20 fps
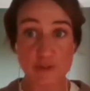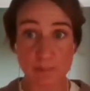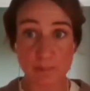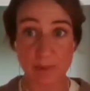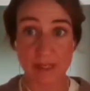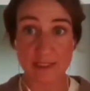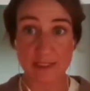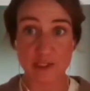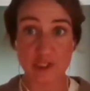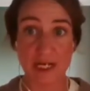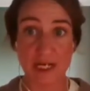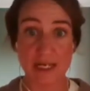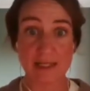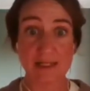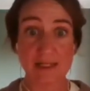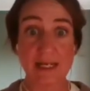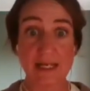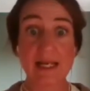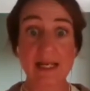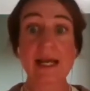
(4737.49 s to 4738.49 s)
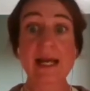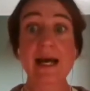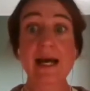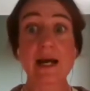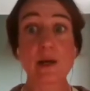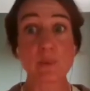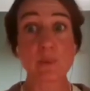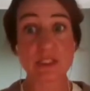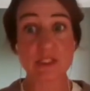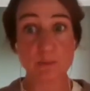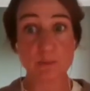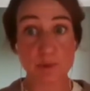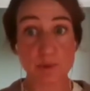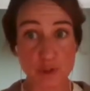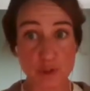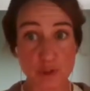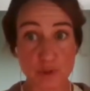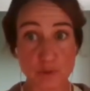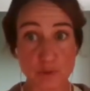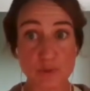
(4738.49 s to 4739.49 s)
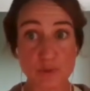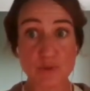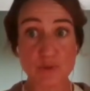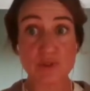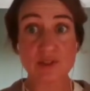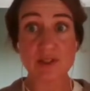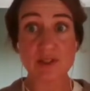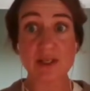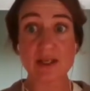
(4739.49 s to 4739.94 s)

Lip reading: supply chain, how it's produced